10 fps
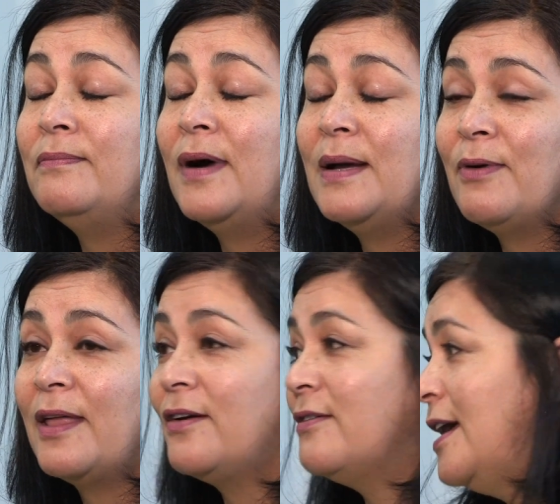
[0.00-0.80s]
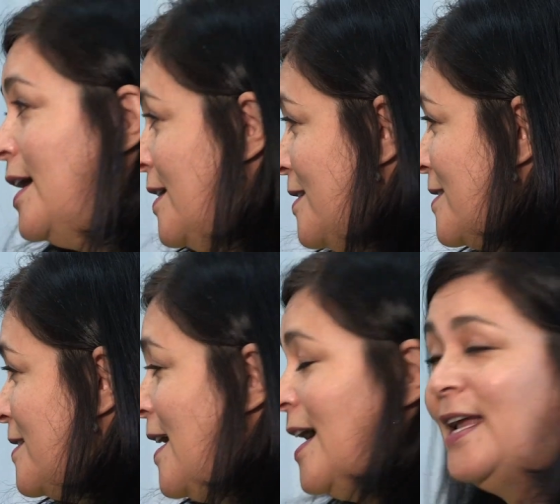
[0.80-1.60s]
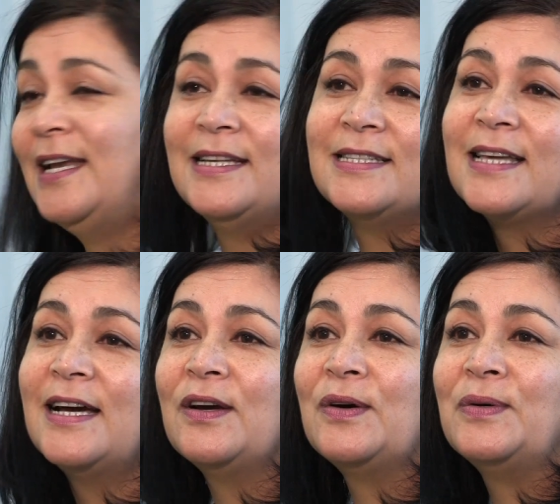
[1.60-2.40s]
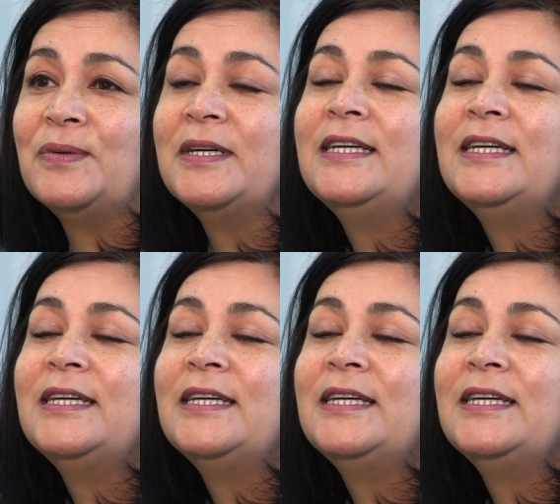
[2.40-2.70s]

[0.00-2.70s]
my brother and Hayley's uncle,